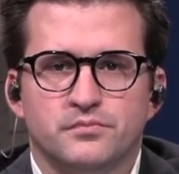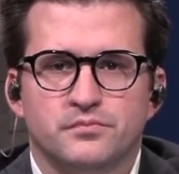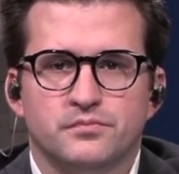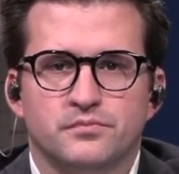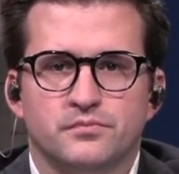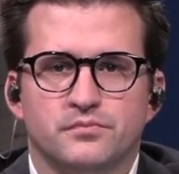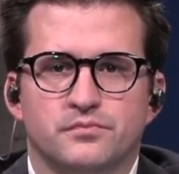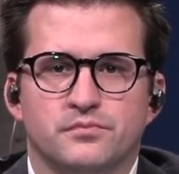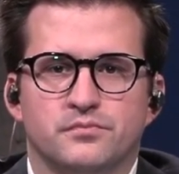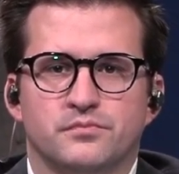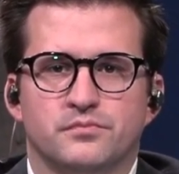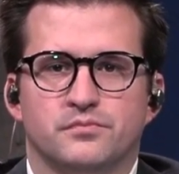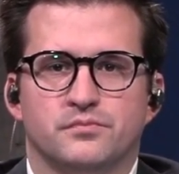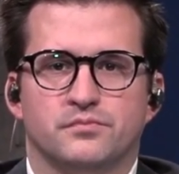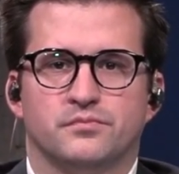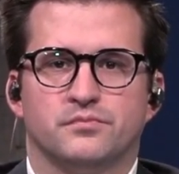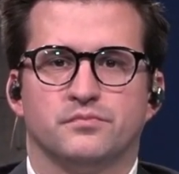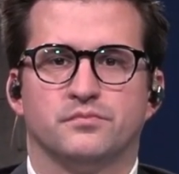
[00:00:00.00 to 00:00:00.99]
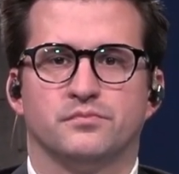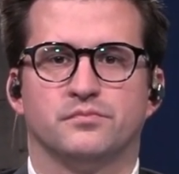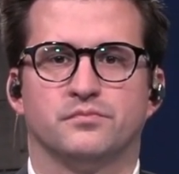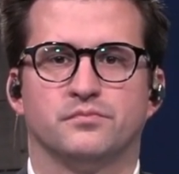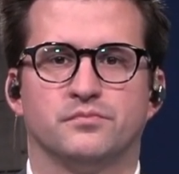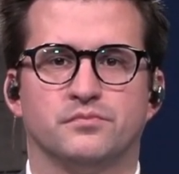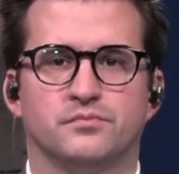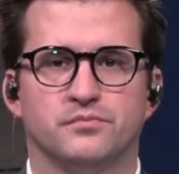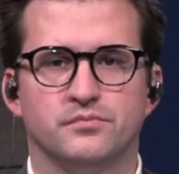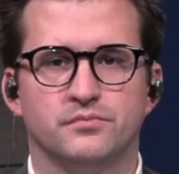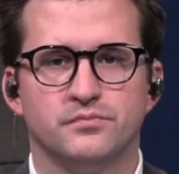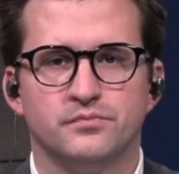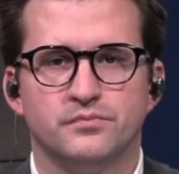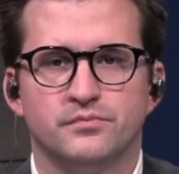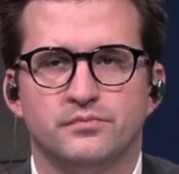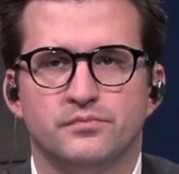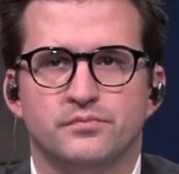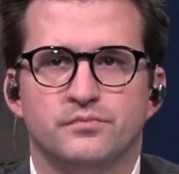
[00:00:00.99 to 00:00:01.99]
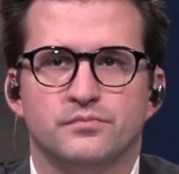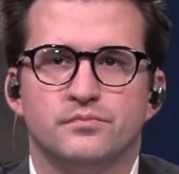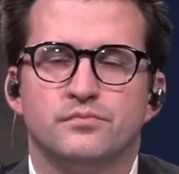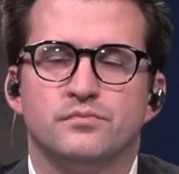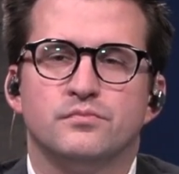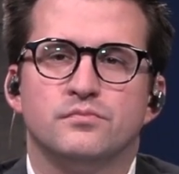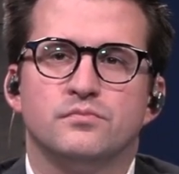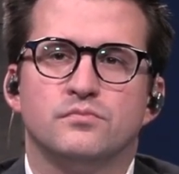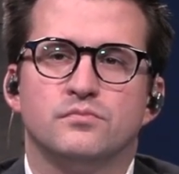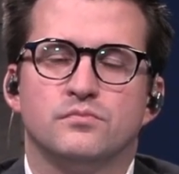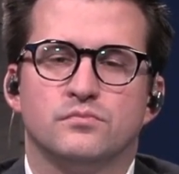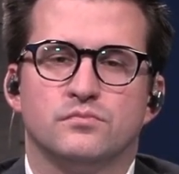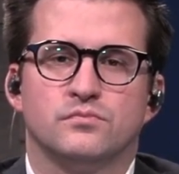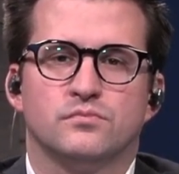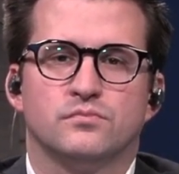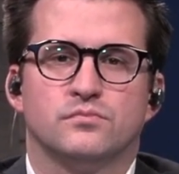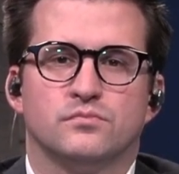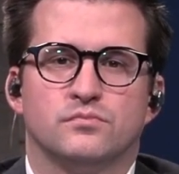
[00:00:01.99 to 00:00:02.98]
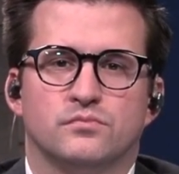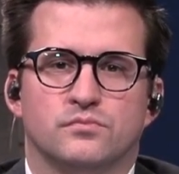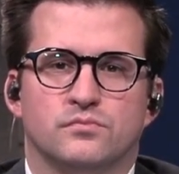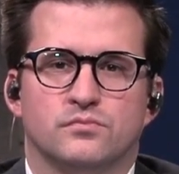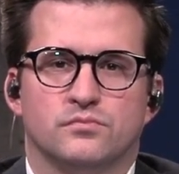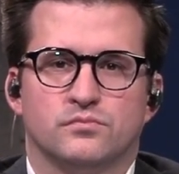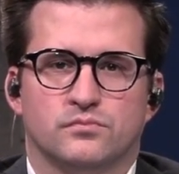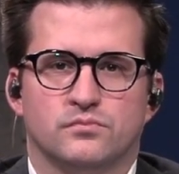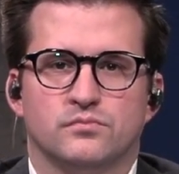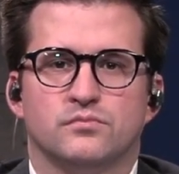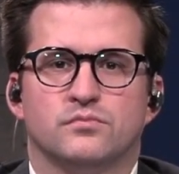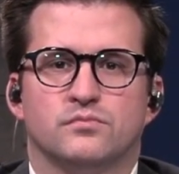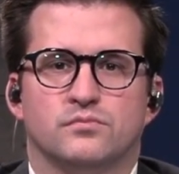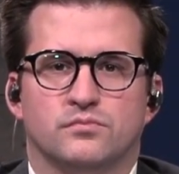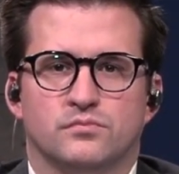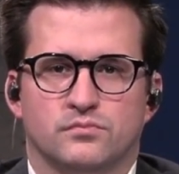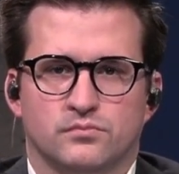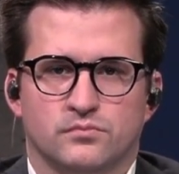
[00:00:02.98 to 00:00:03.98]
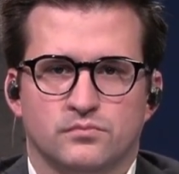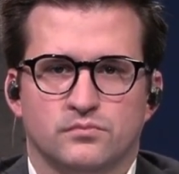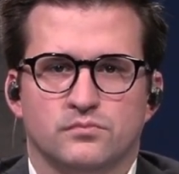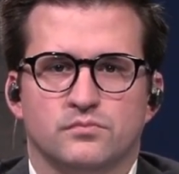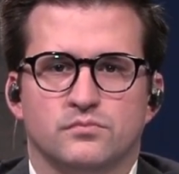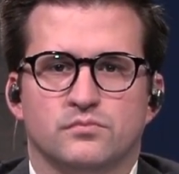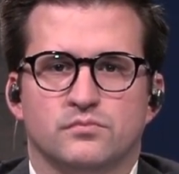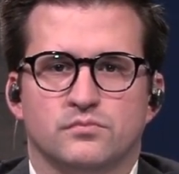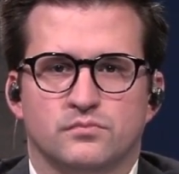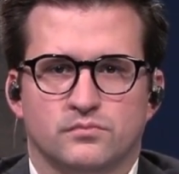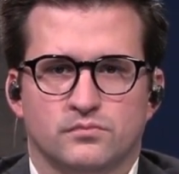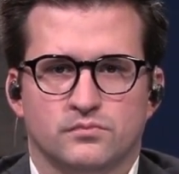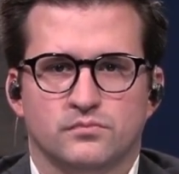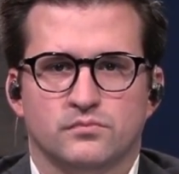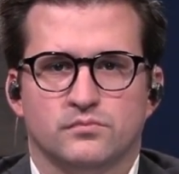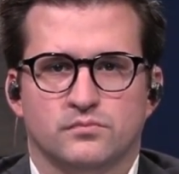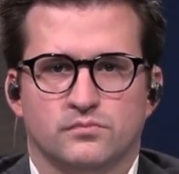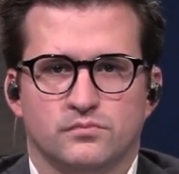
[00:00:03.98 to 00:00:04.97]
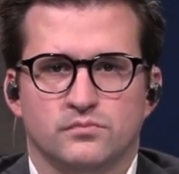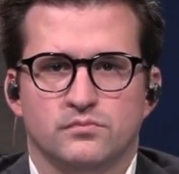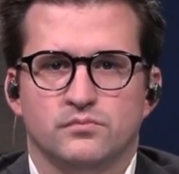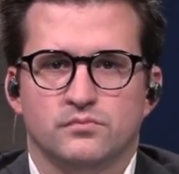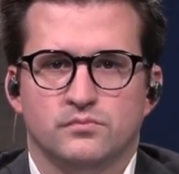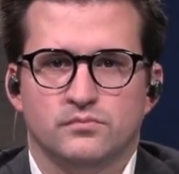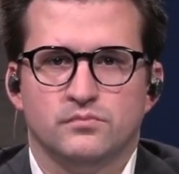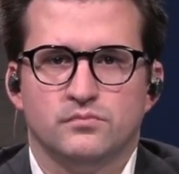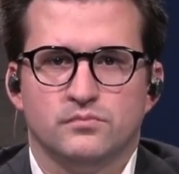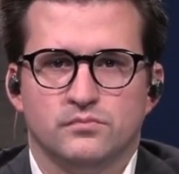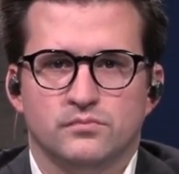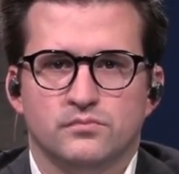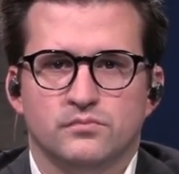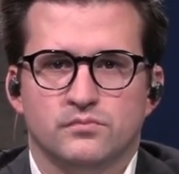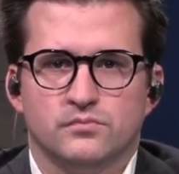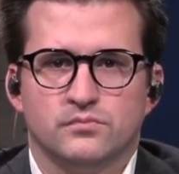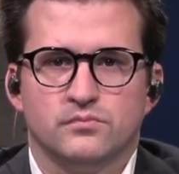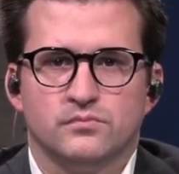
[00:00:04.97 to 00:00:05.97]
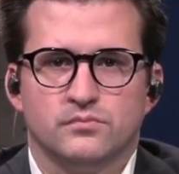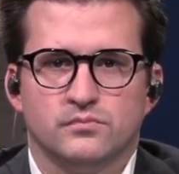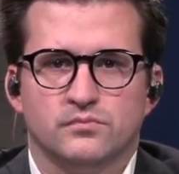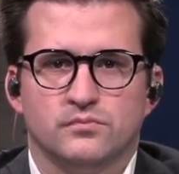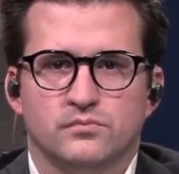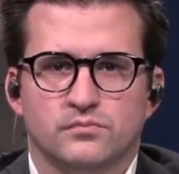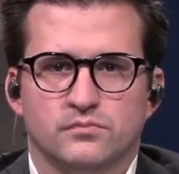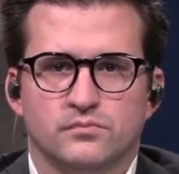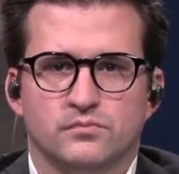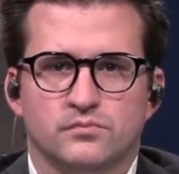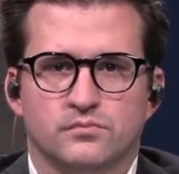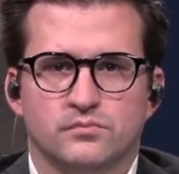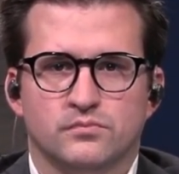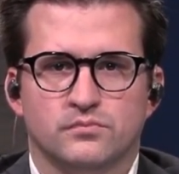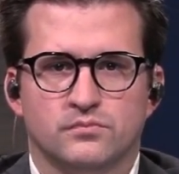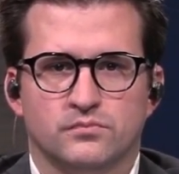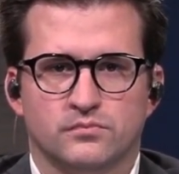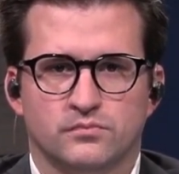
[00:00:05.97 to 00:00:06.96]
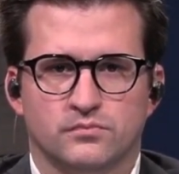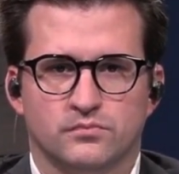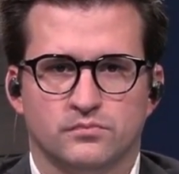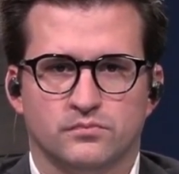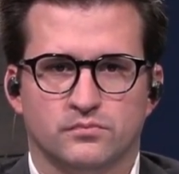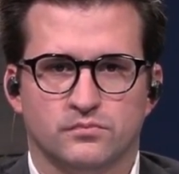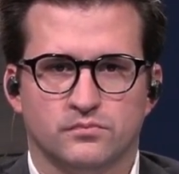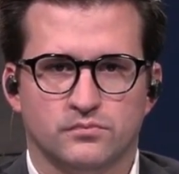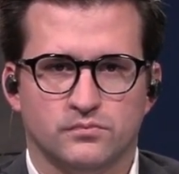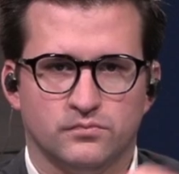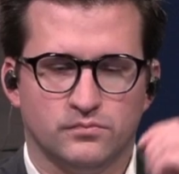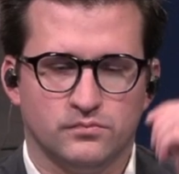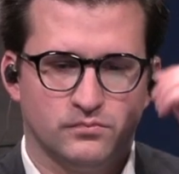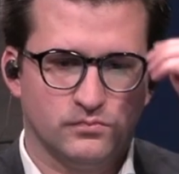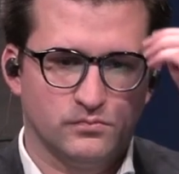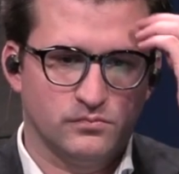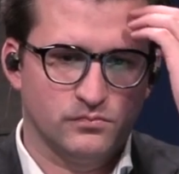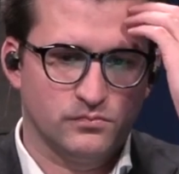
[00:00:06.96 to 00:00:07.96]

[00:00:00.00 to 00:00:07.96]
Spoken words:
No words are spoken by the person on screen.